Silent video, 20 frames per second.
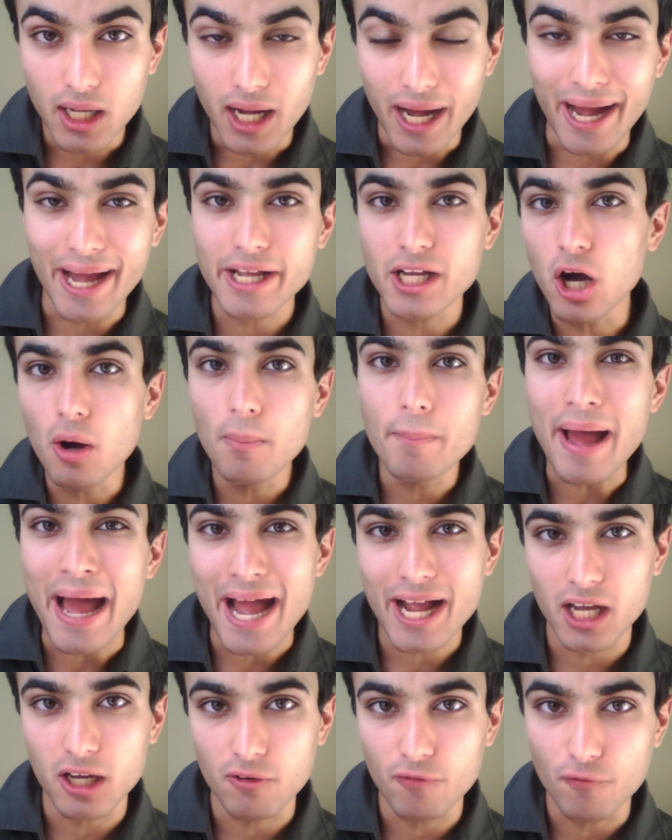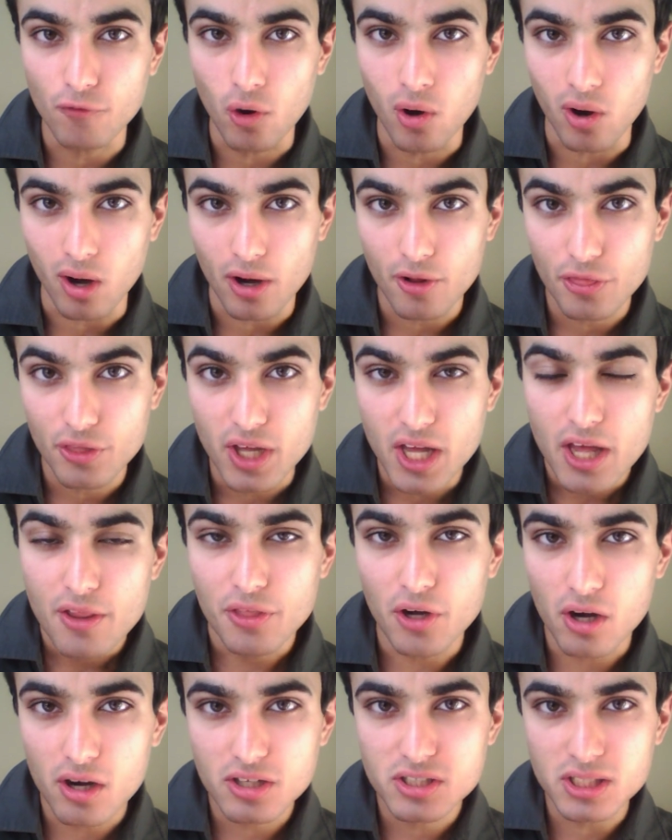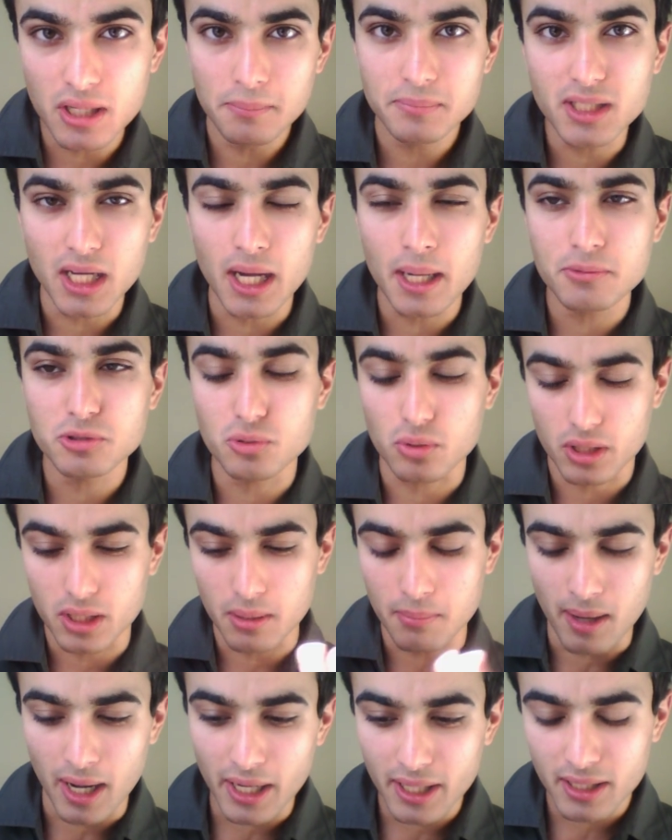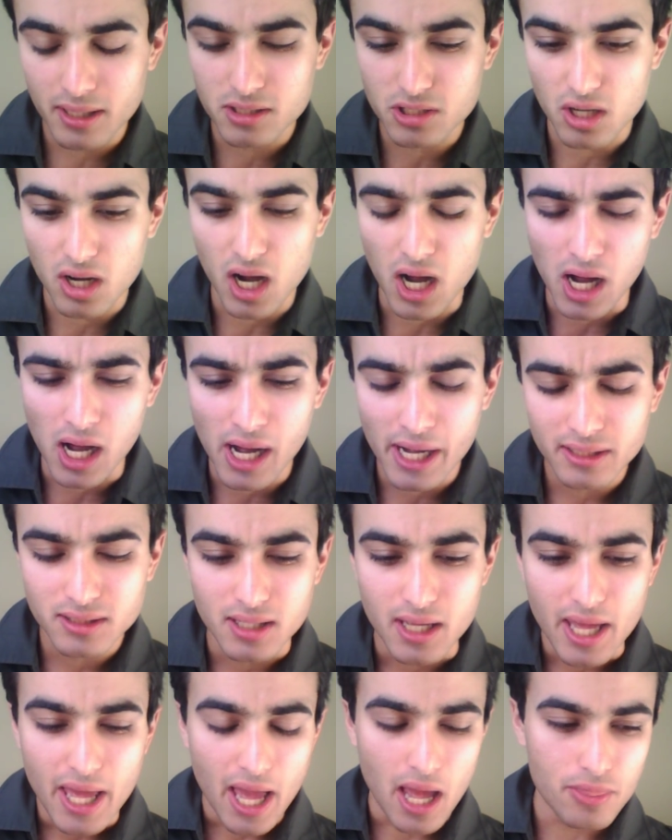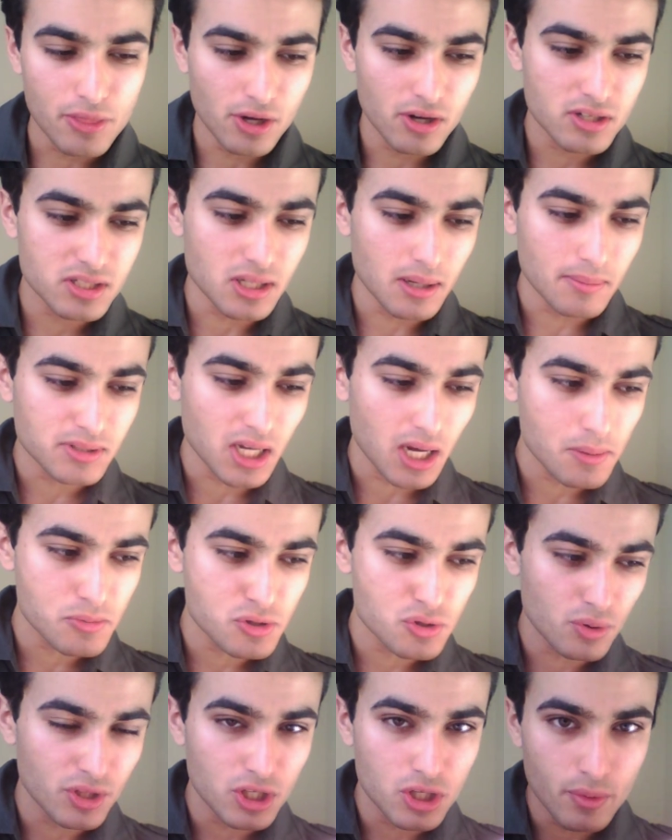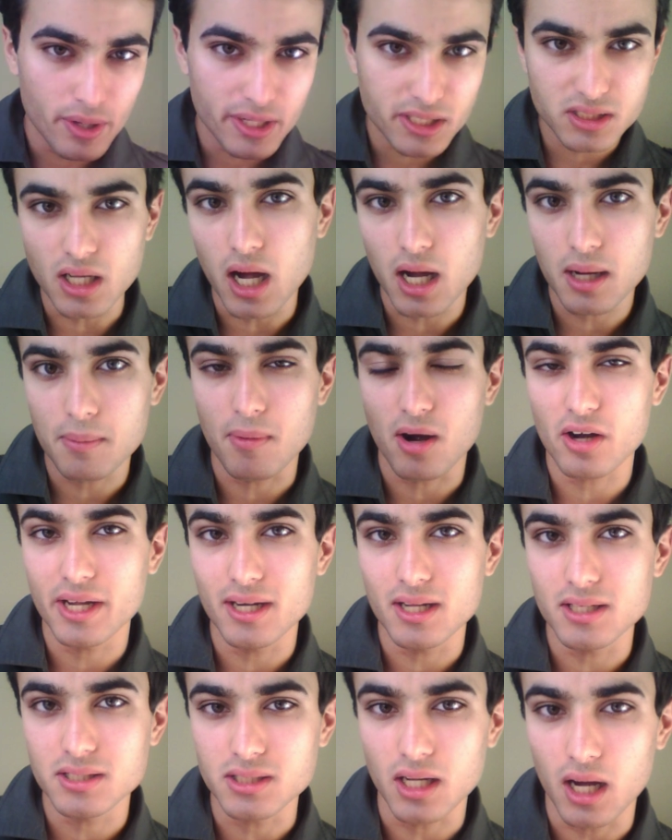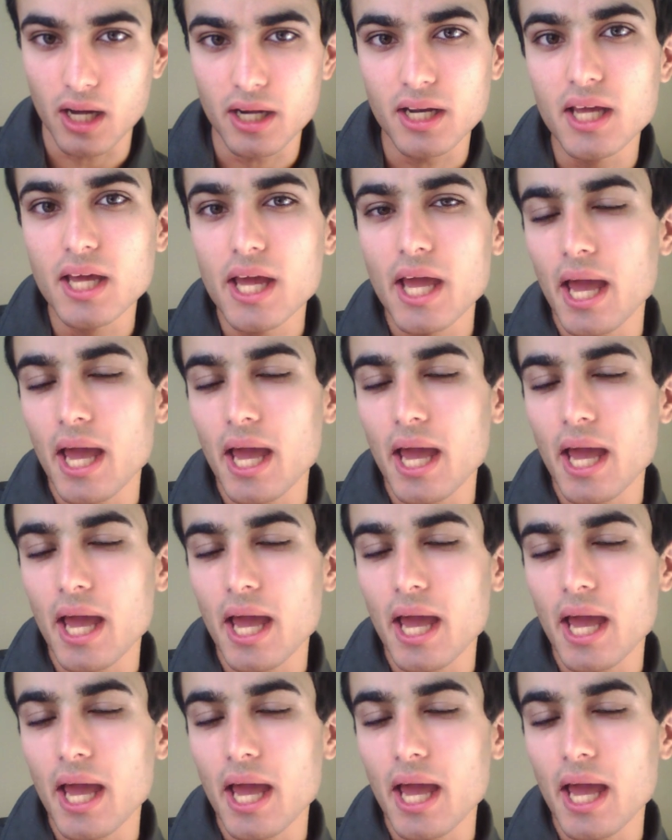I go back and forth. There are some times where commodities are hot, and there are some times where the US stock market is hot.